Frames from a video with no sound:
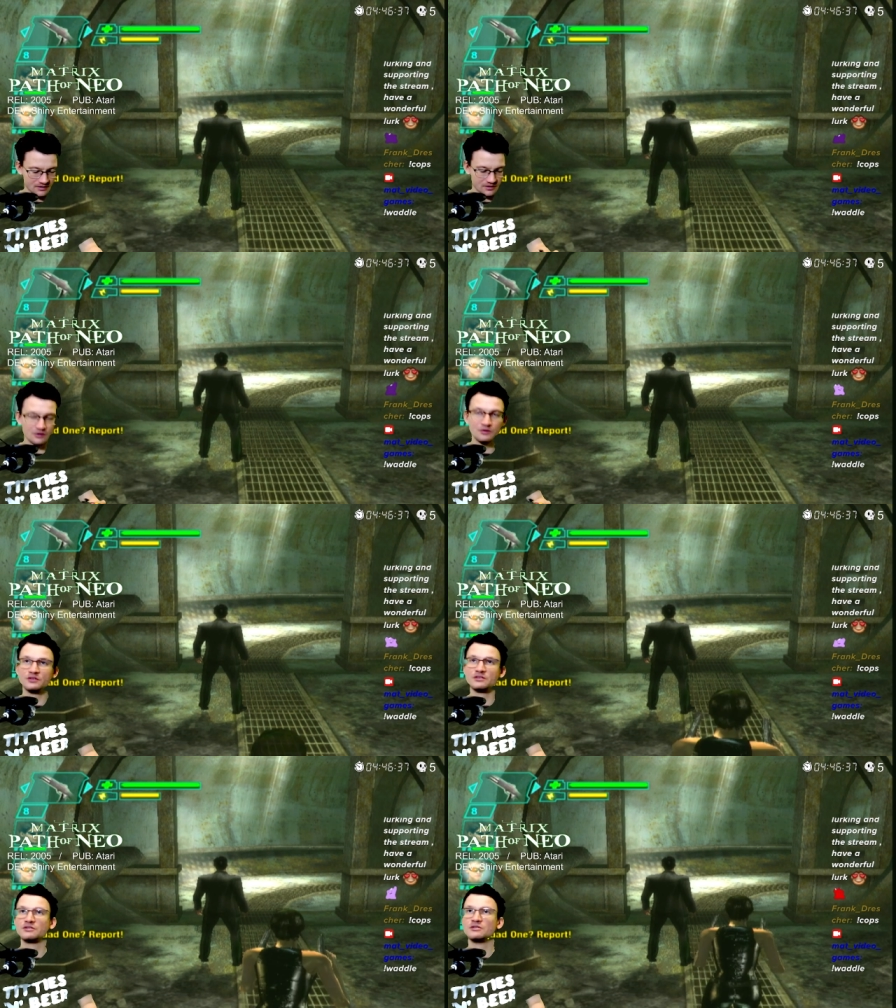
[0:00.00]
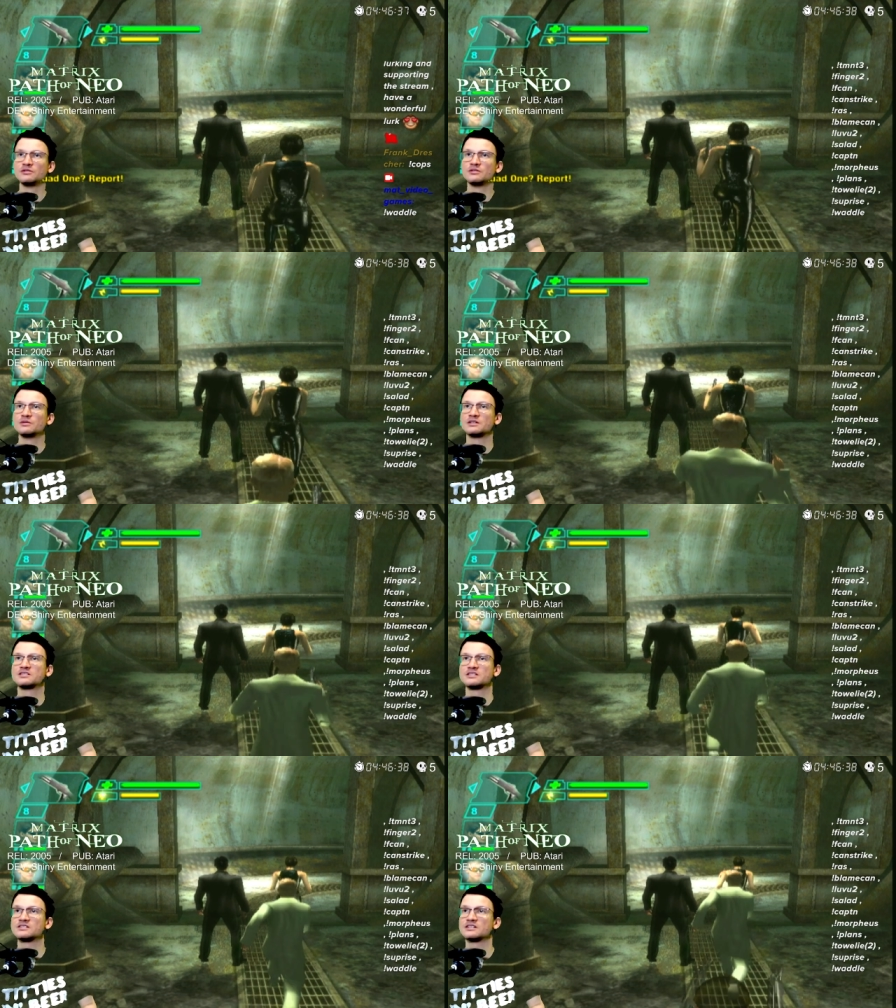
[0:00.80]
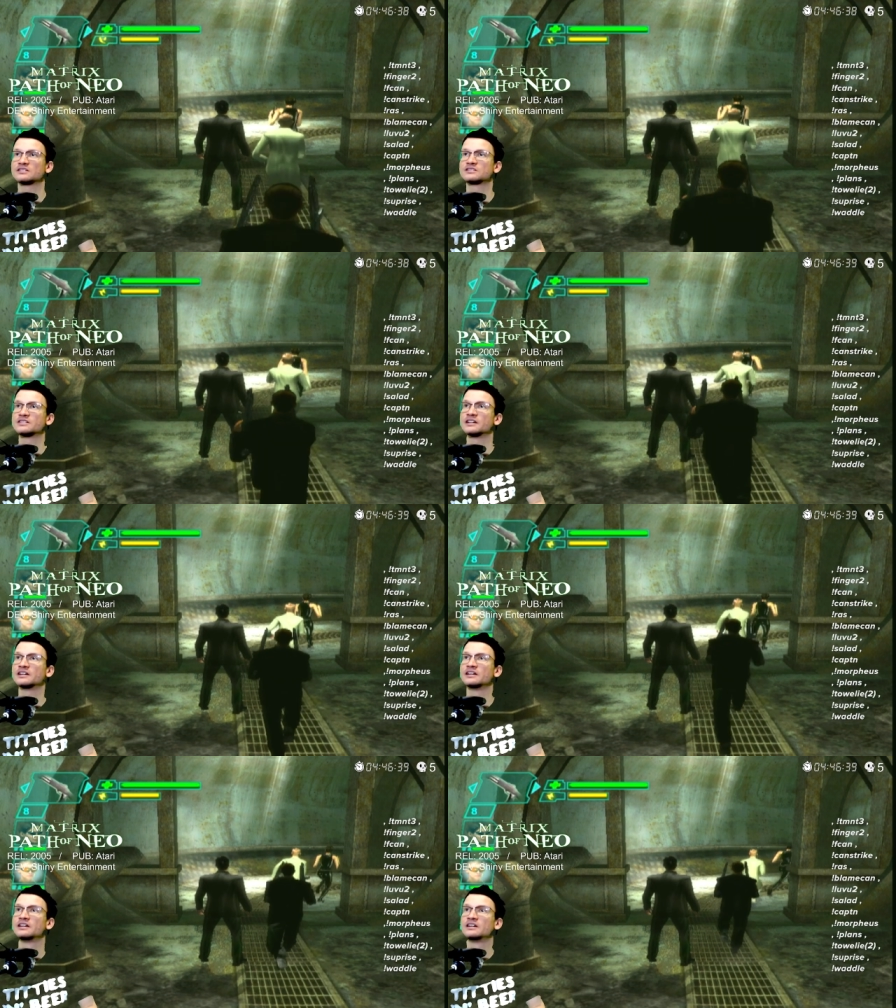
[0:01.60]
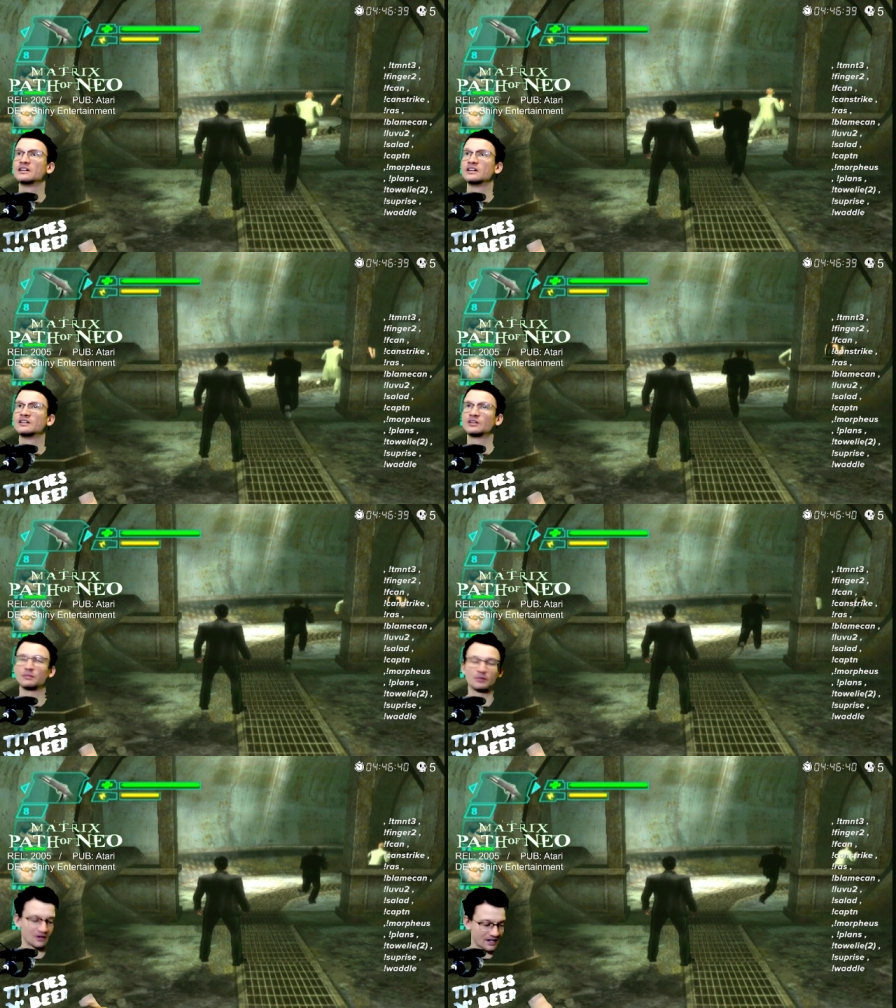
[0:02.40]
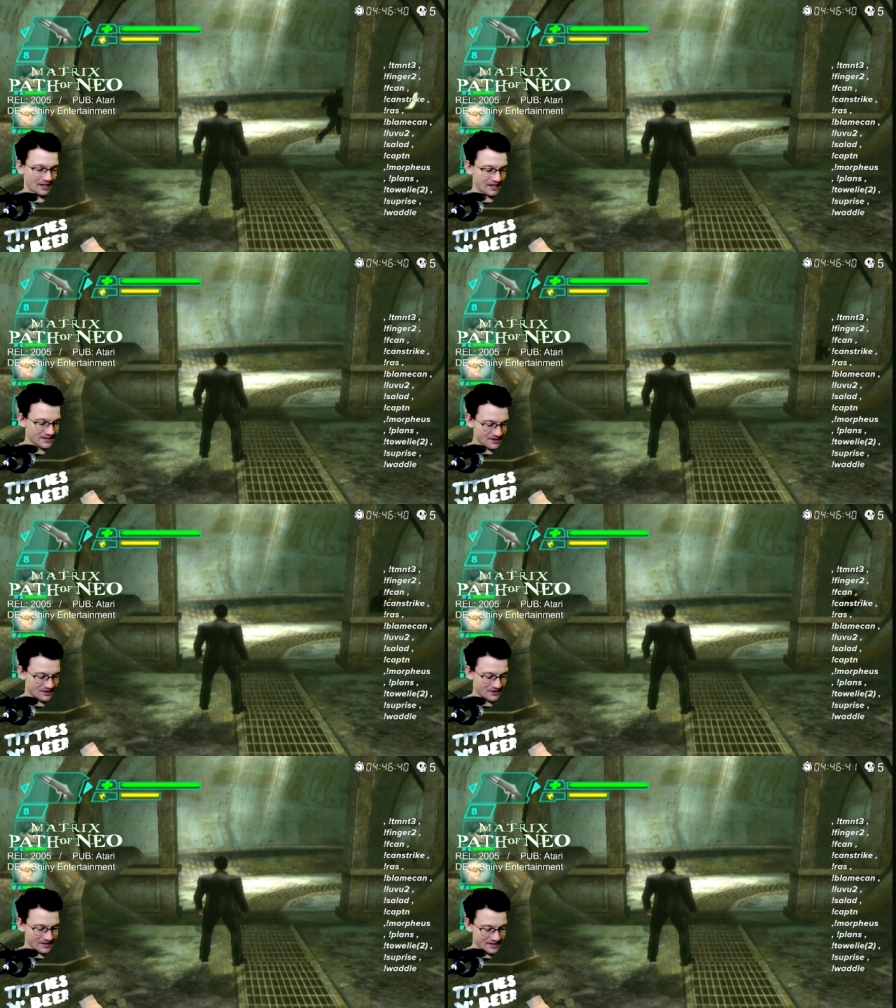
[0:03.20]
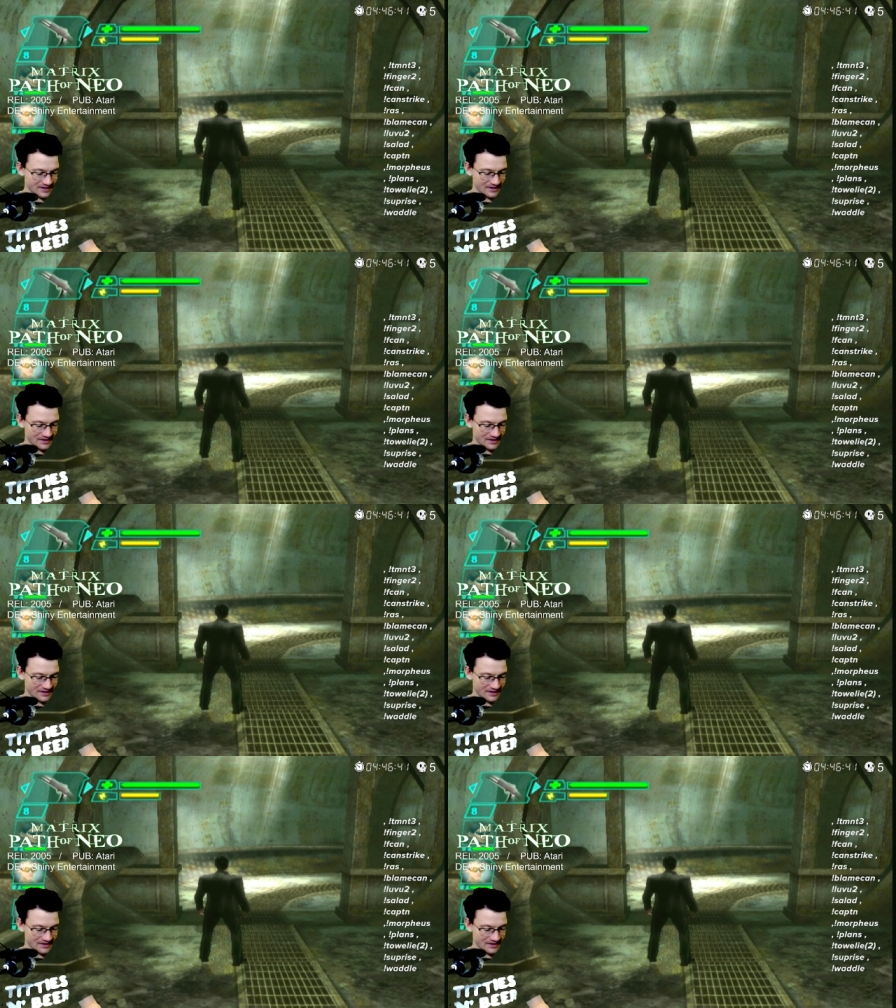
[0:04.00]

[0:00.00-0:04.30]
Two two new ones since yesterday. Surprise. Oh yeah.